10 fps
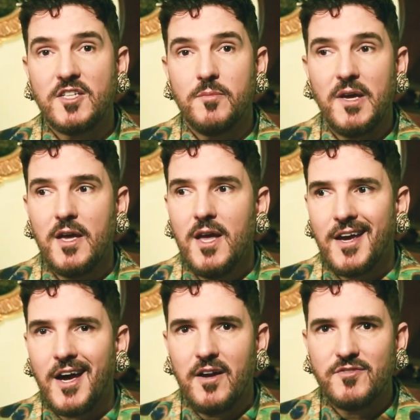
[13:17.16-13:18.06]
to be
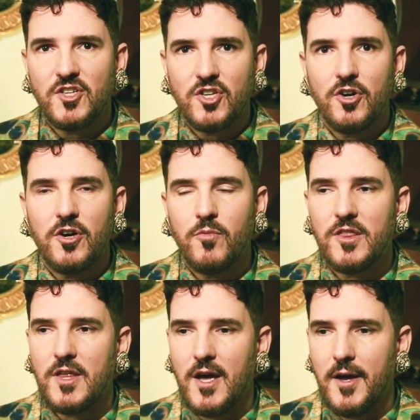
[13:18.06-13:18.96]
kind of secured
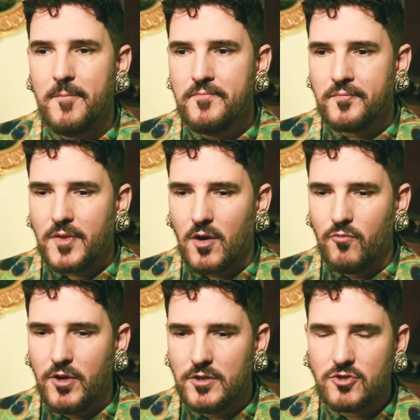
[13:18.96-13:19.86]
with a
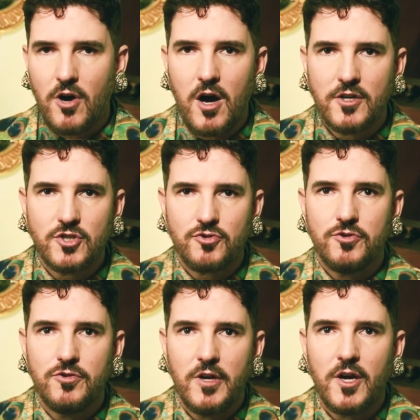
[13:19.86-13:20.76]
real strong
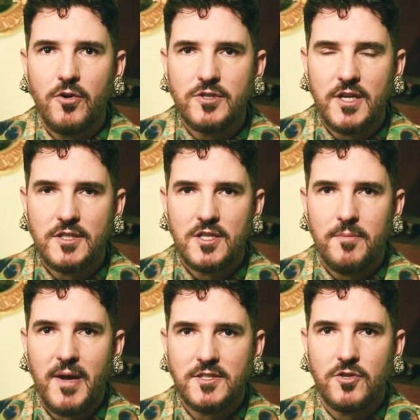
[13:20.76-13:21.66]
screw that goes into the
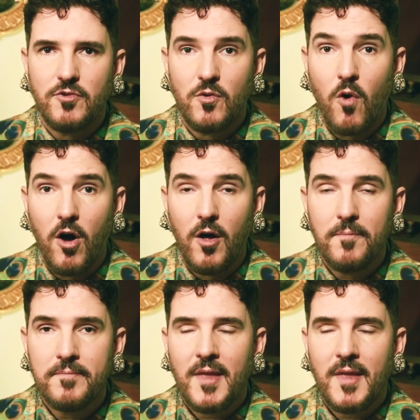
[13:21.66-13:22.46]
masonry wall.